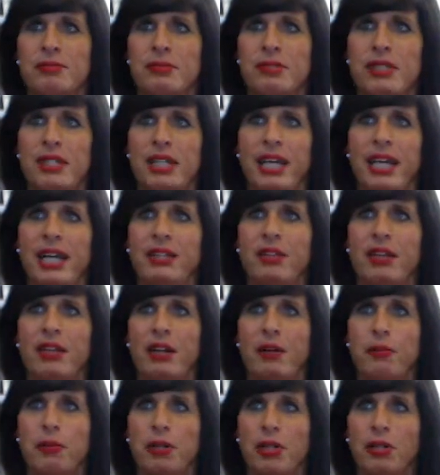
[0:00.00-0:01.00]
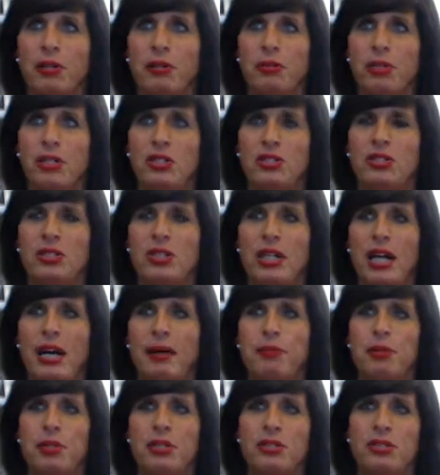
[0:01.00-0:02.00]
Yeah, Thelma Lou, when you
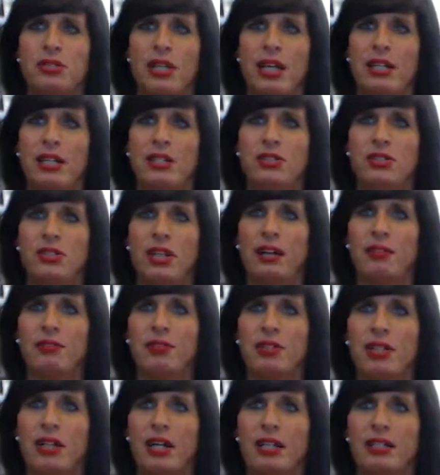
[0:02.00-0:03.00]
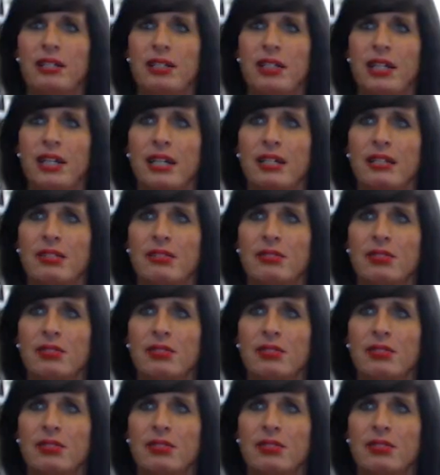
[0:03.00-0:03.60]
stop in the States, you have a lot of, yeah.